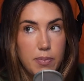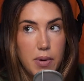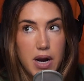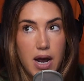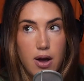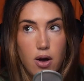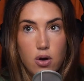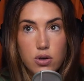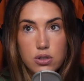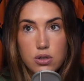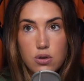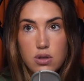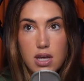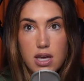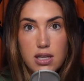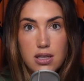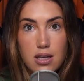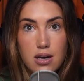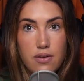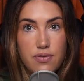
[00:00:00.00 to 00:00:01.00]
but I also
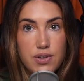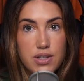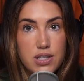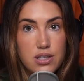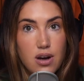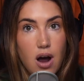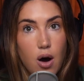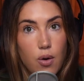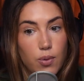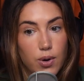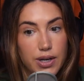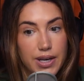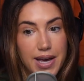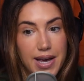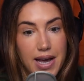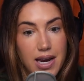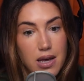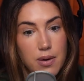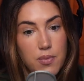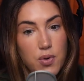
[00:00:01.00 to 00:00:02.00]
think that if it's not
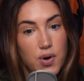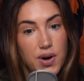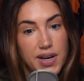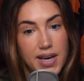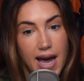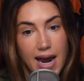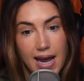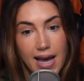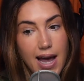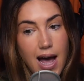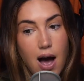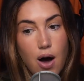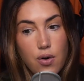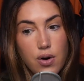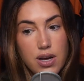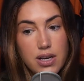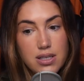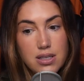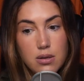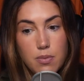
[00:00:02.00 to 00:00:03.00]
working anymore, getting
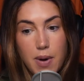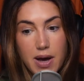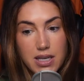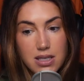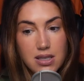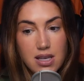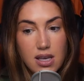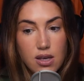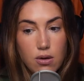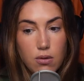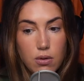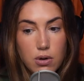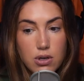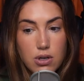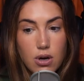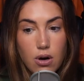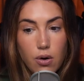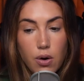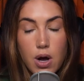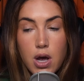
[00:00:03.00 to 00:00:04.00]
out is the best thing you can
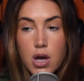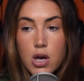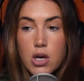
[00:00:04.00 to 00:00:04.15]
do.